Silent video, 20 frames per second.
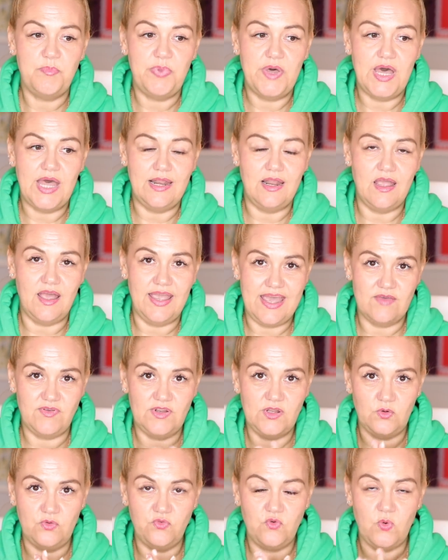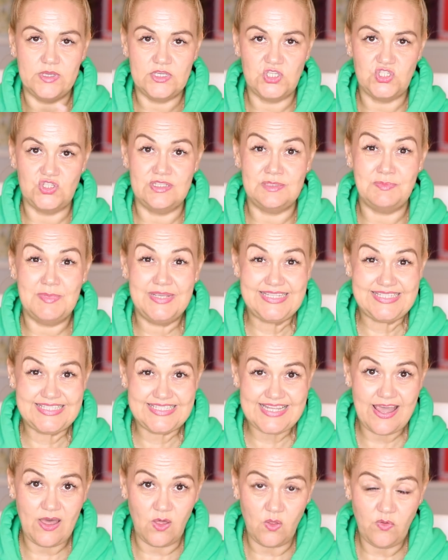but I have a lot of questions
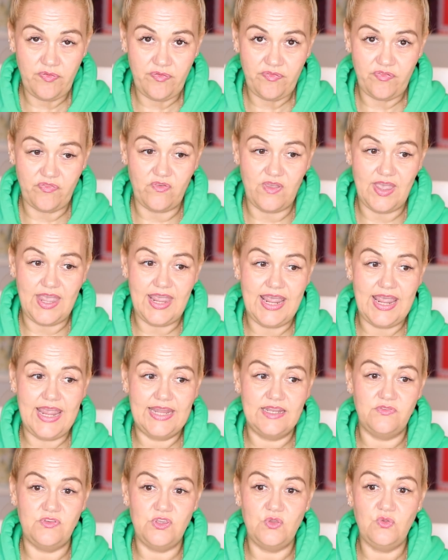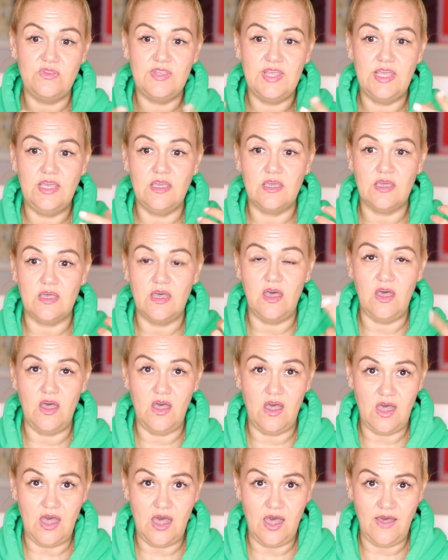myself. And if you think
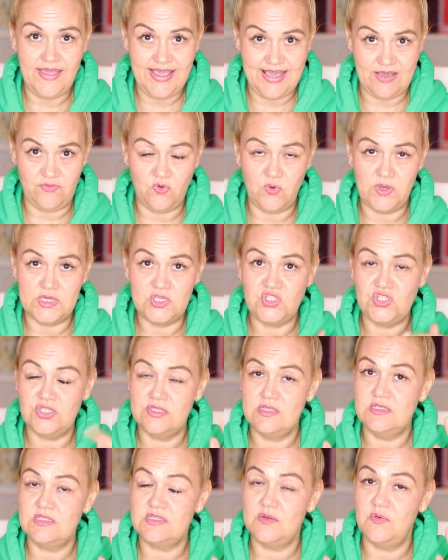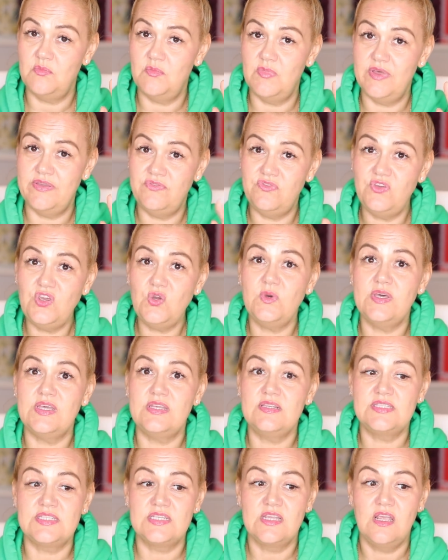I have questions, my
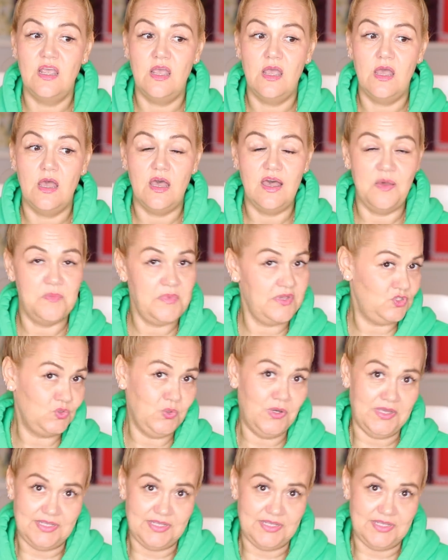viewers are much